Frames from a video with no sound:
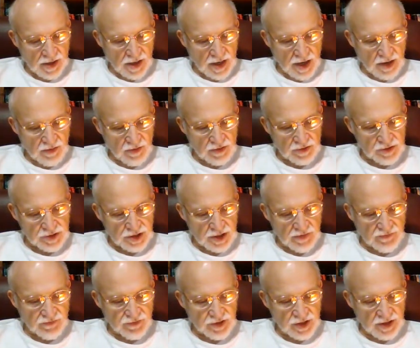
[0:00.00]
I wrote
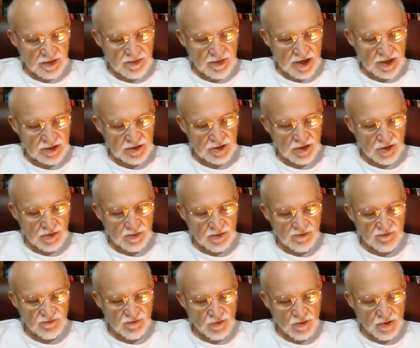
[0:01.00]
some for them October
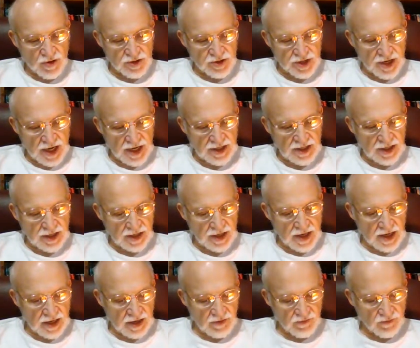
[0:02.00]
4th,
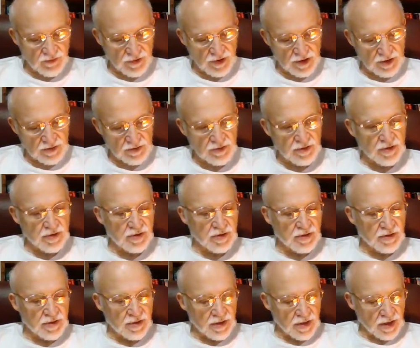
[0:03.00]
1991,
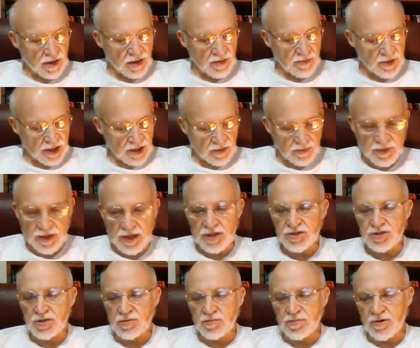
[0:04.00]
about a
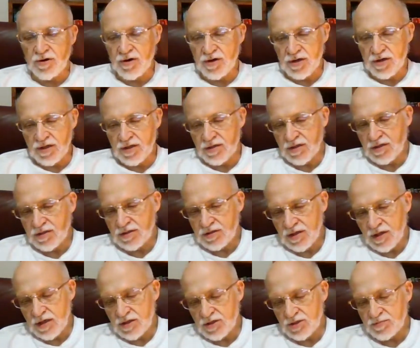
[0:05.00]
pizza party that
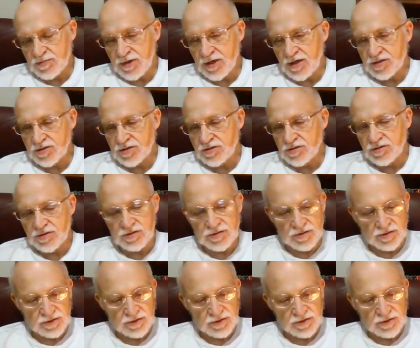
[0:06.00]
they sponsored.